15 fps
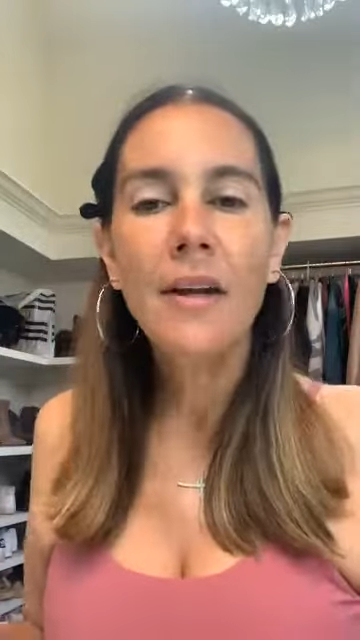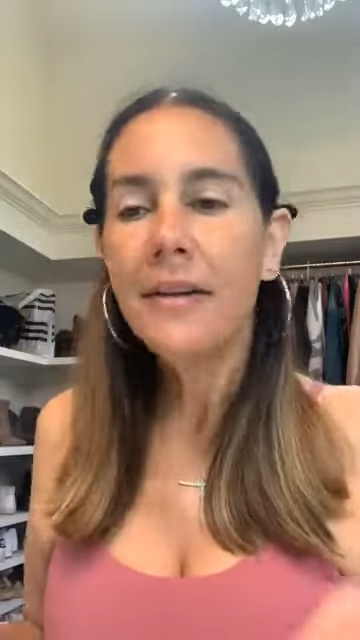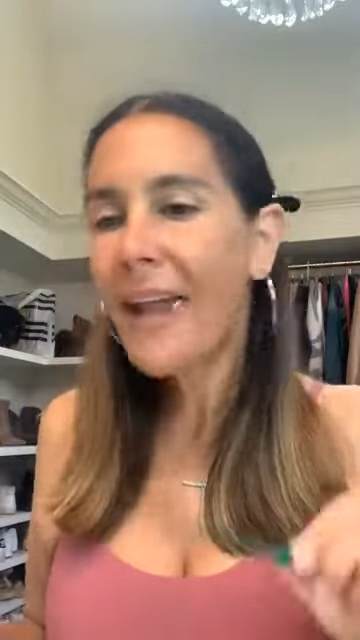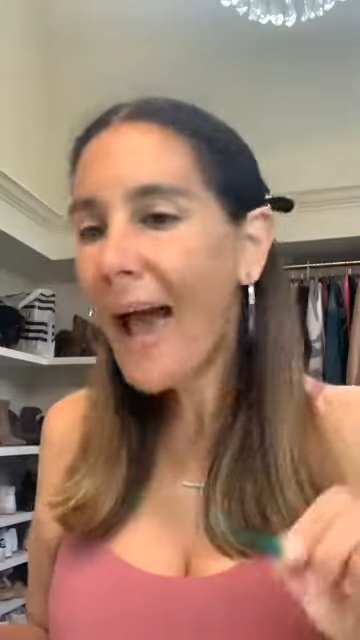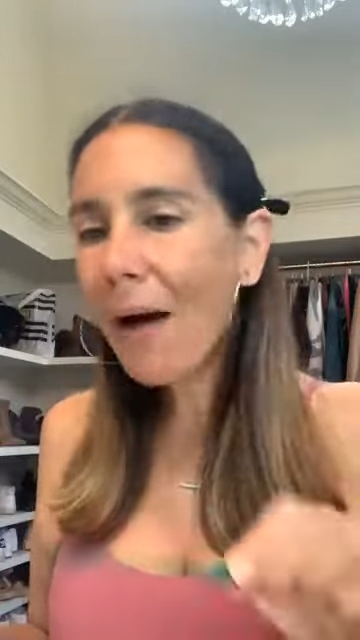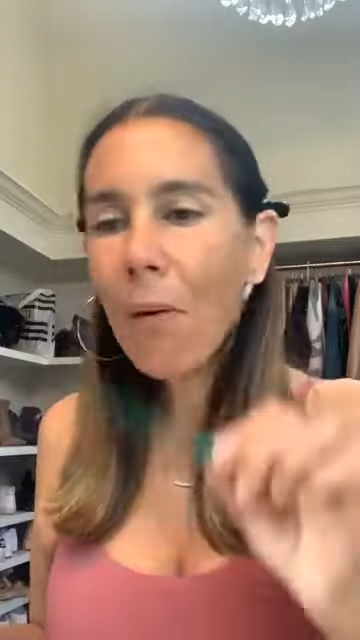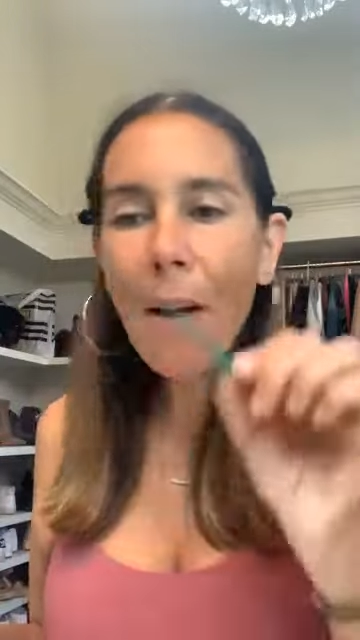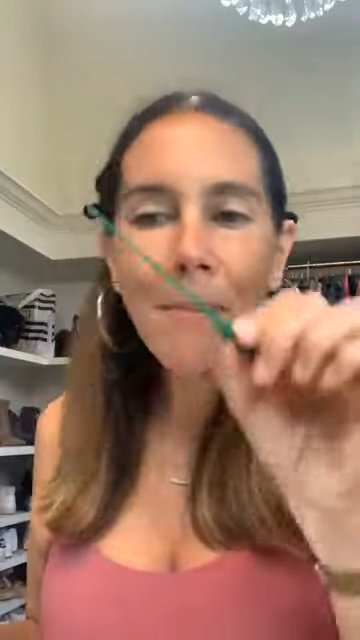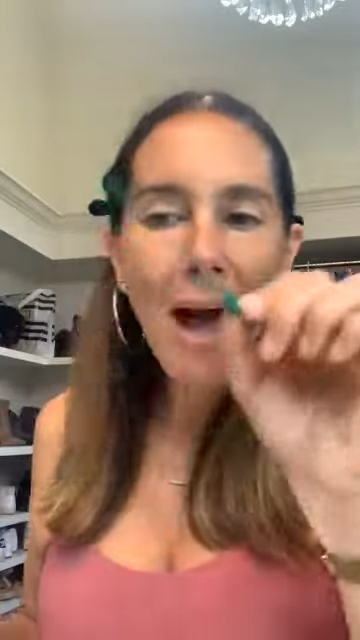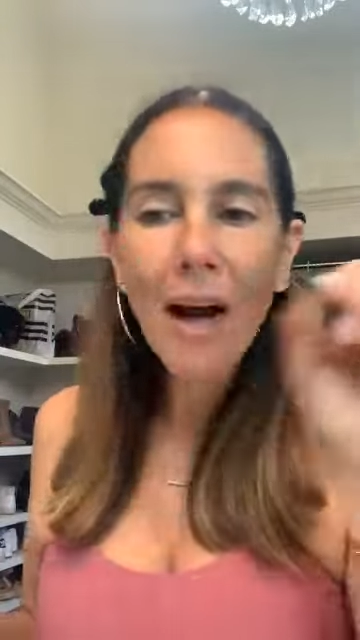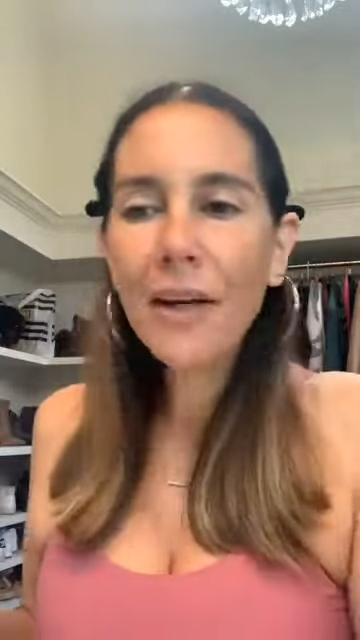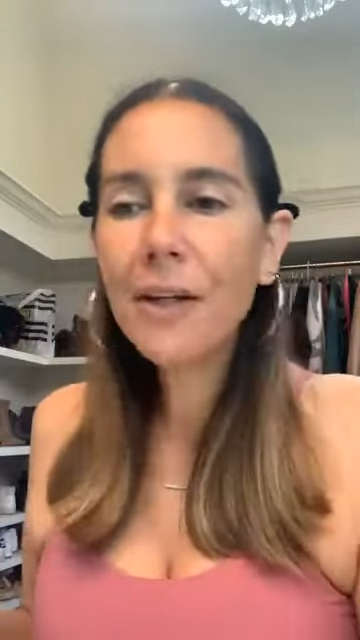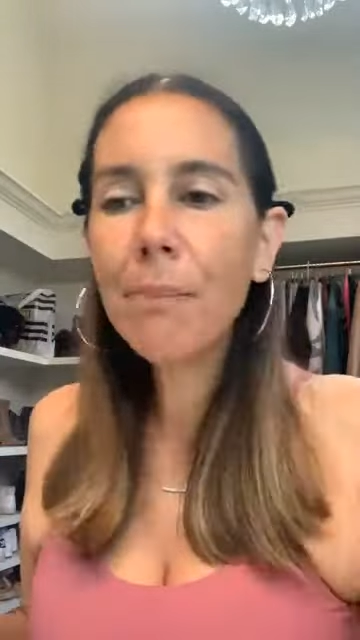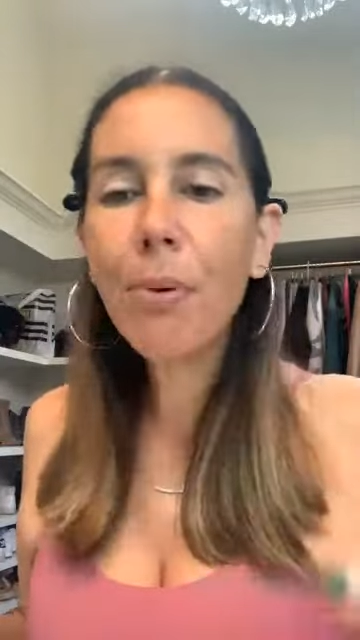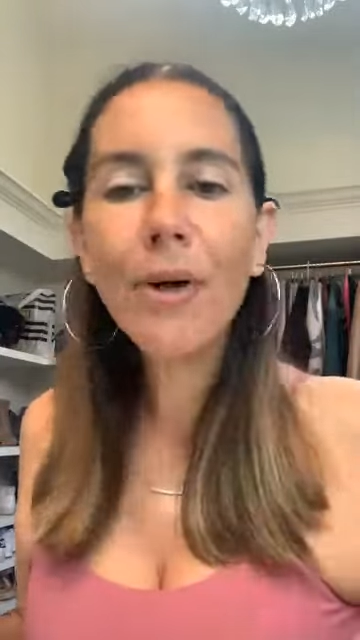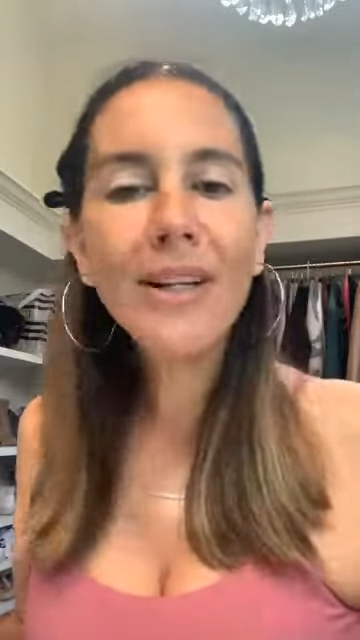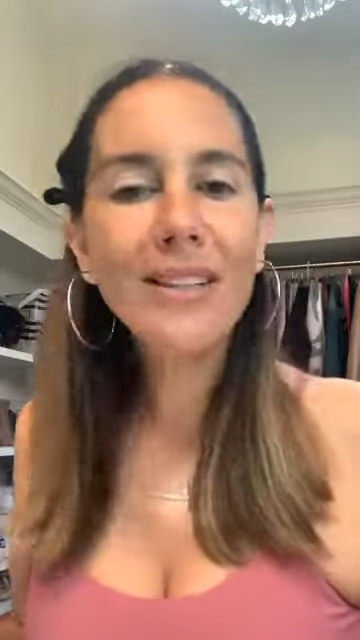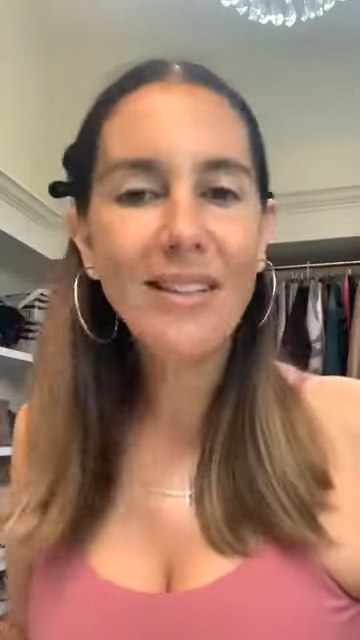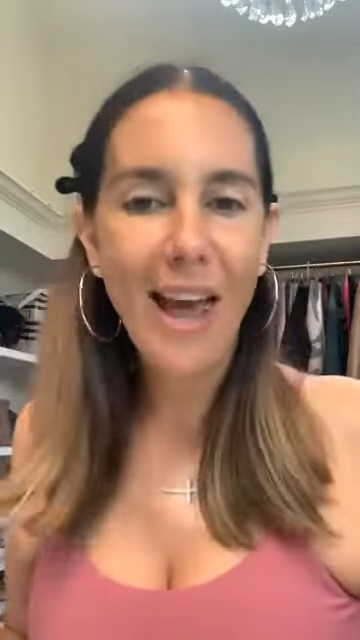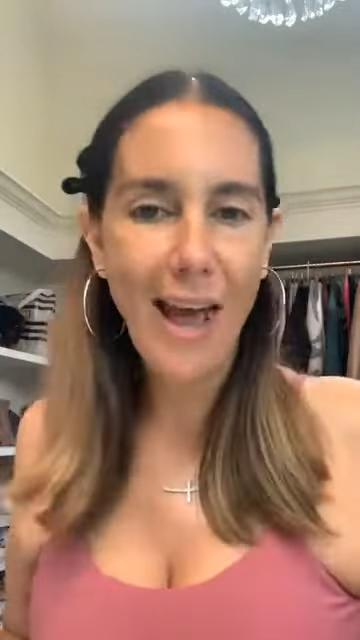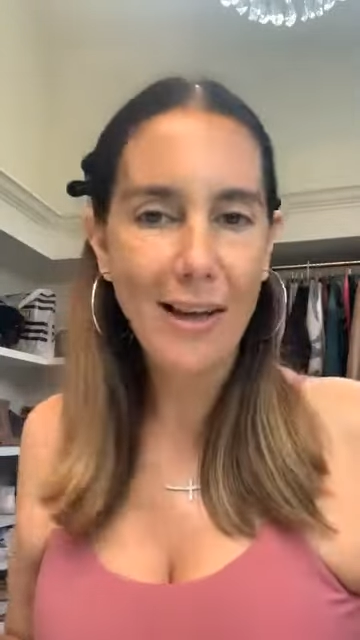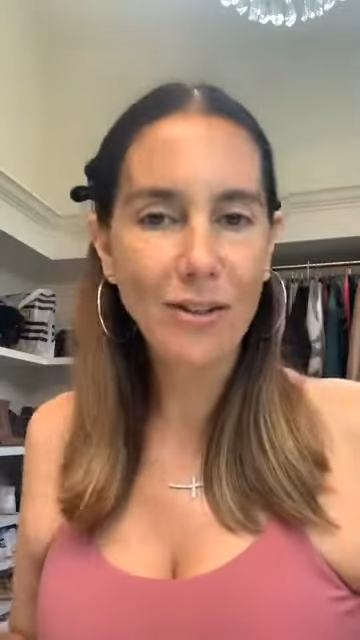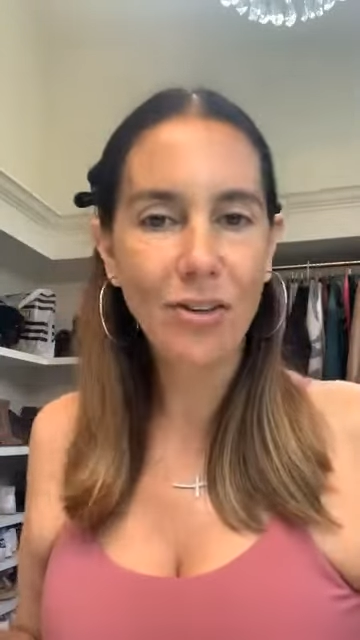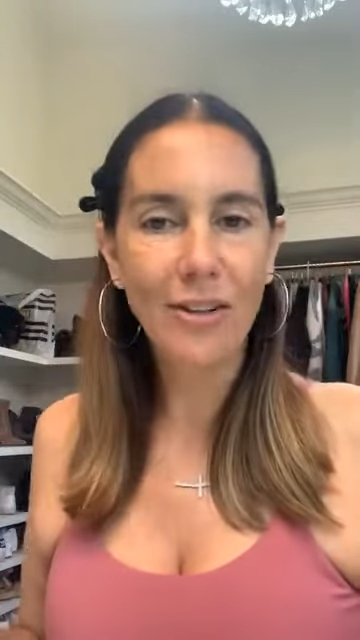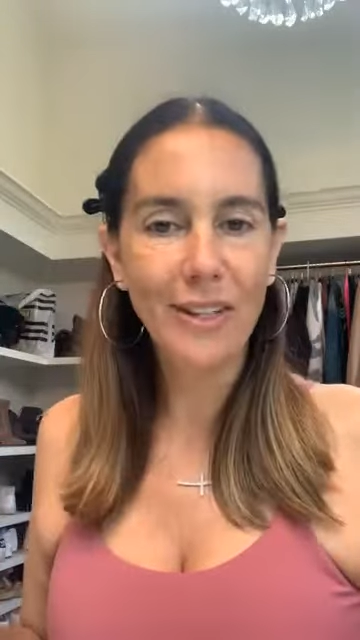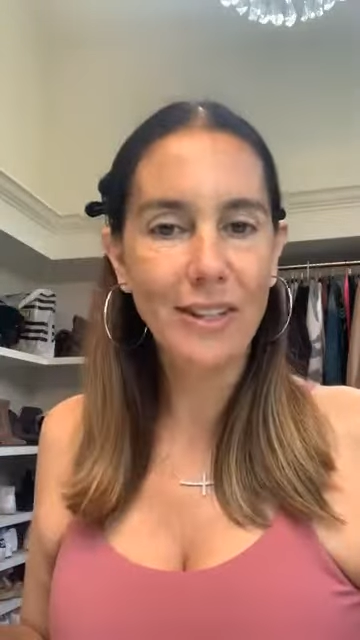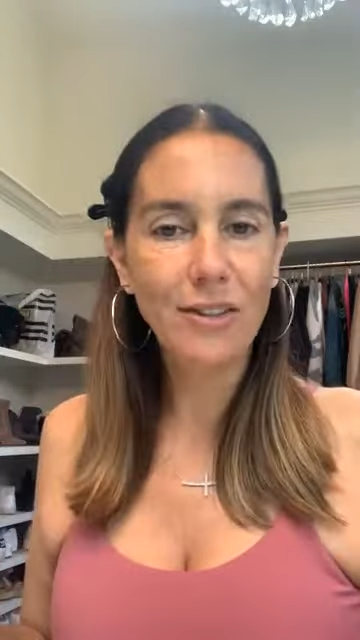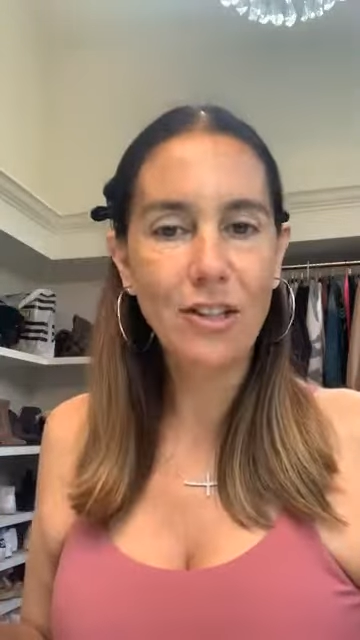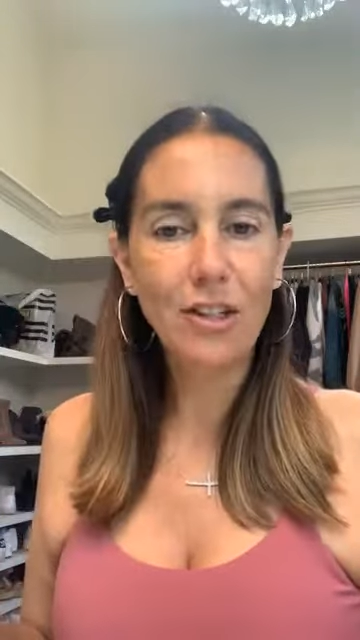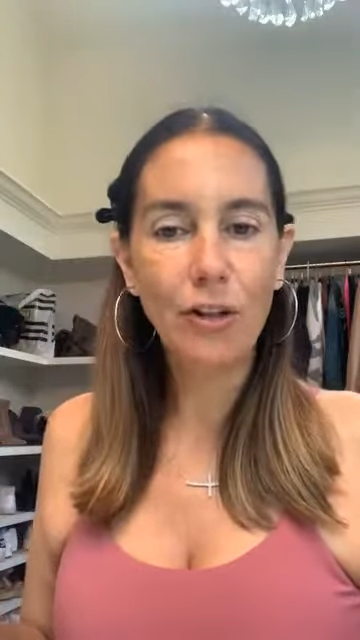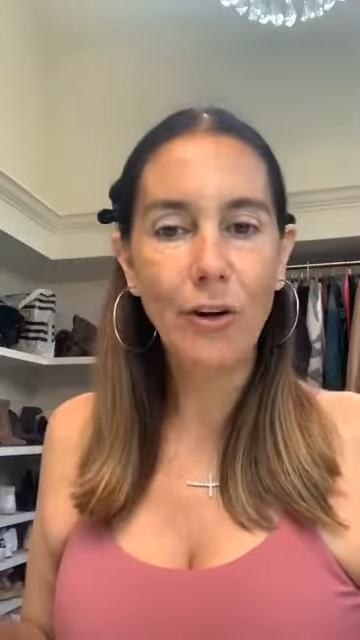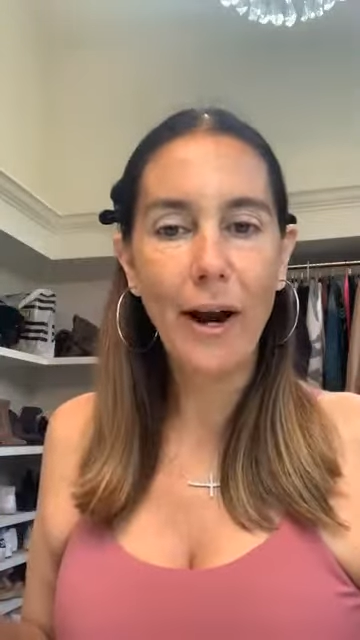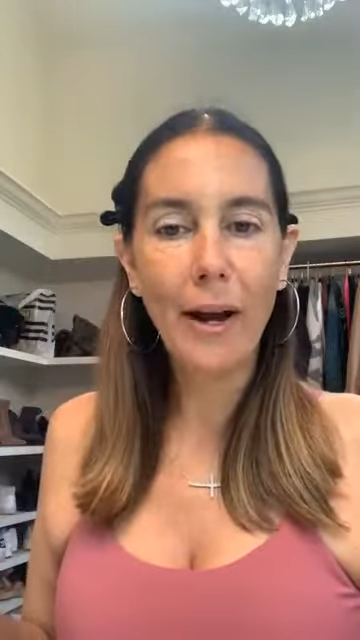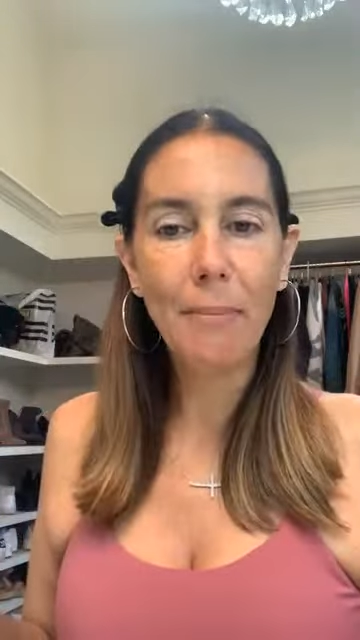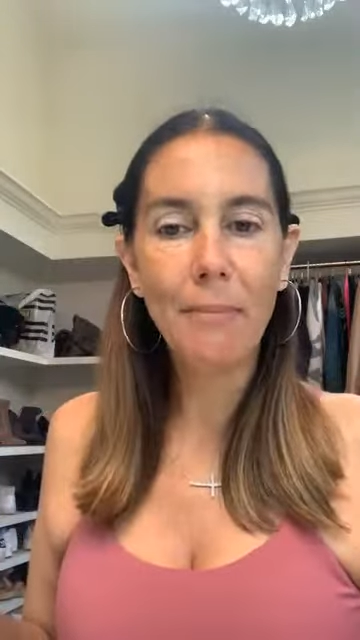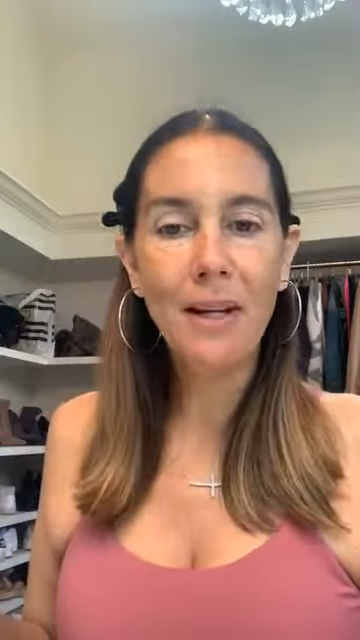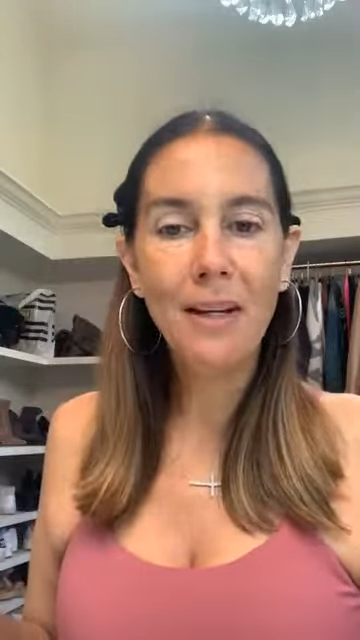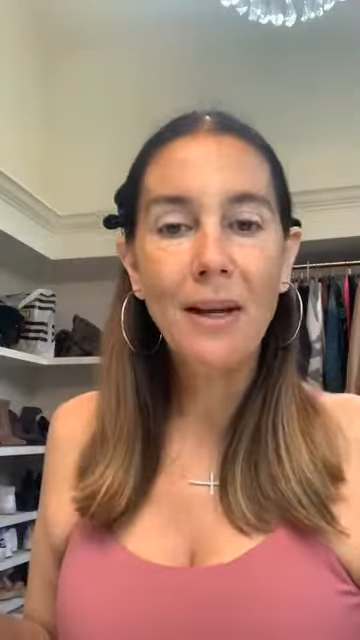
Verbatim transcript: Now I'm not going to put his ass on Instagram